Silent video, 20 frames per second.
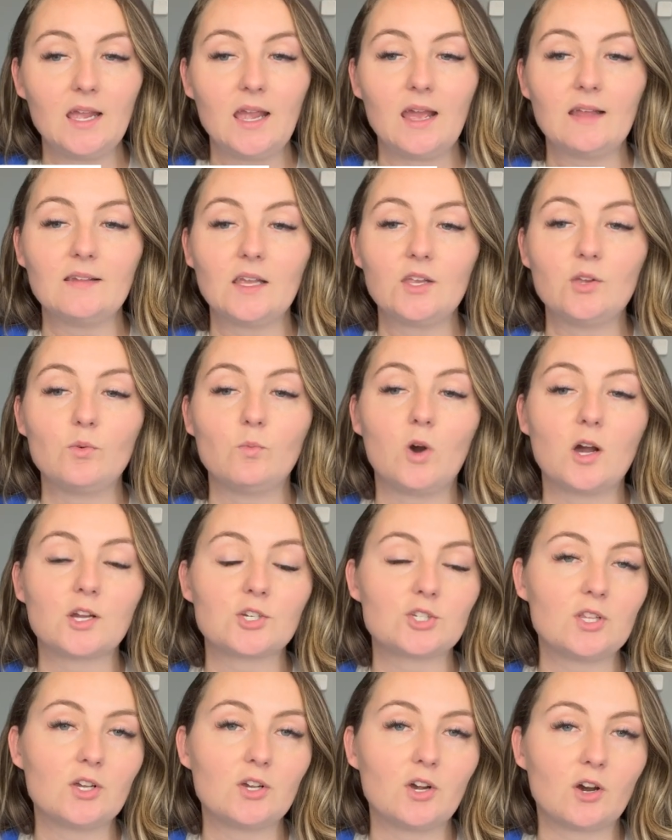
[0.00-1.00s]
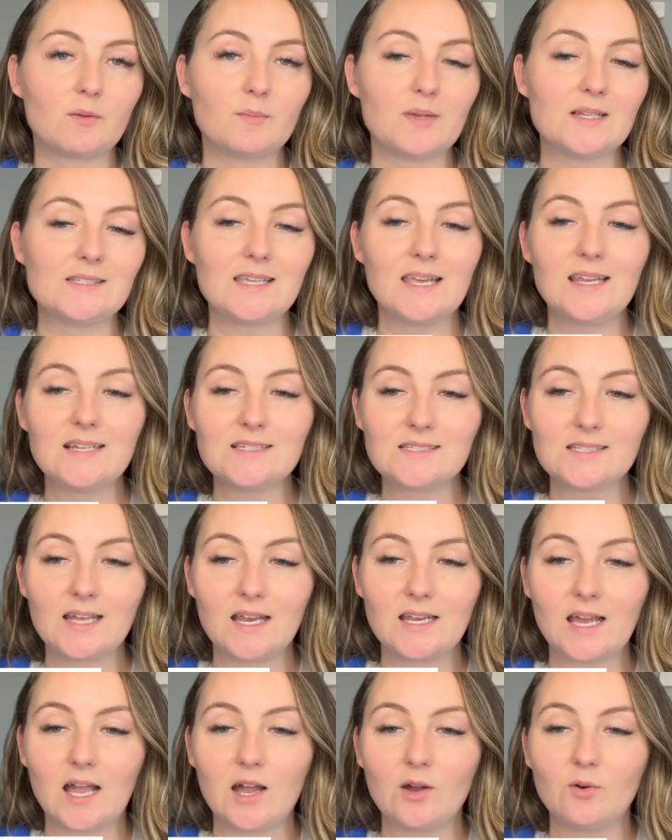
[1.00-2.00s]
and that you wash the garments
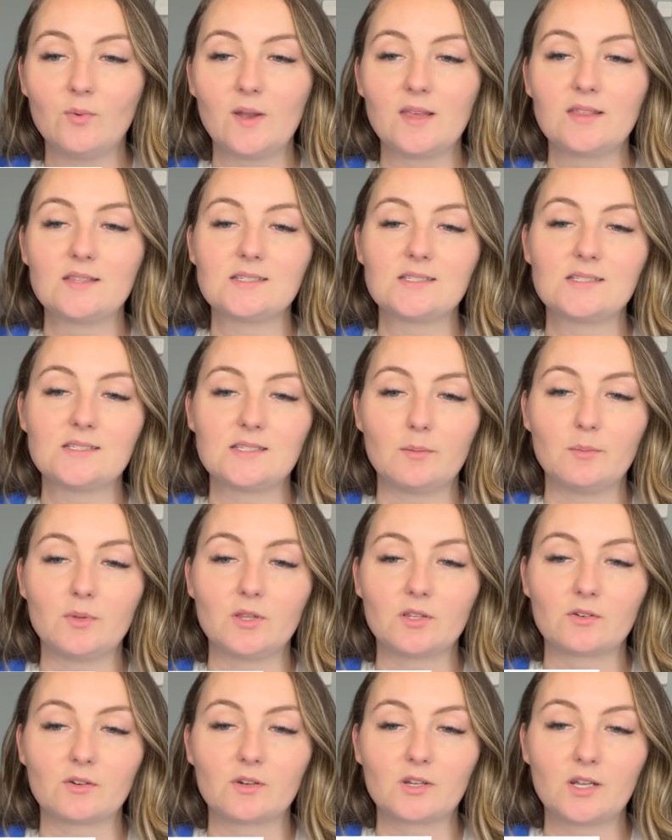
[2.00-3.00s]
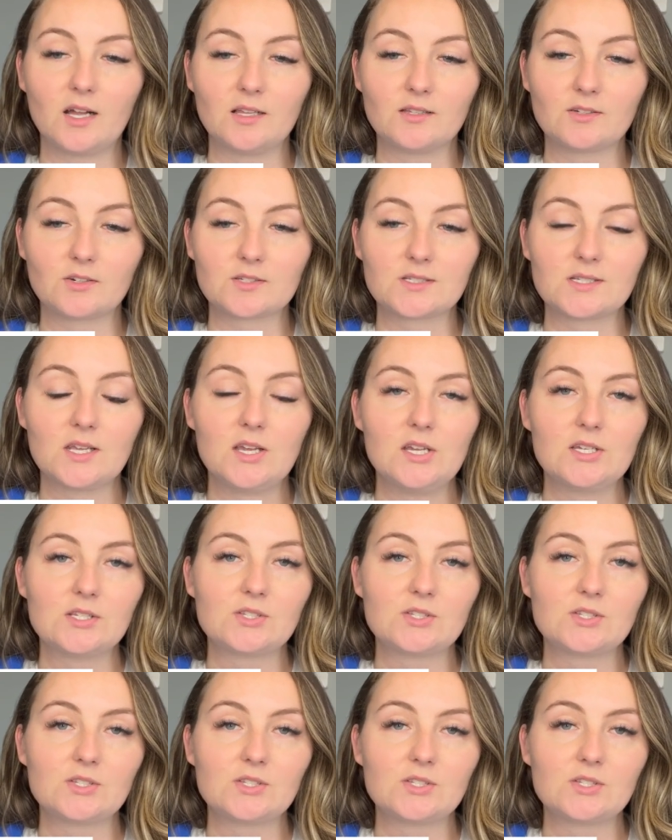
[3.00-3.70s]
inside out with similar colors.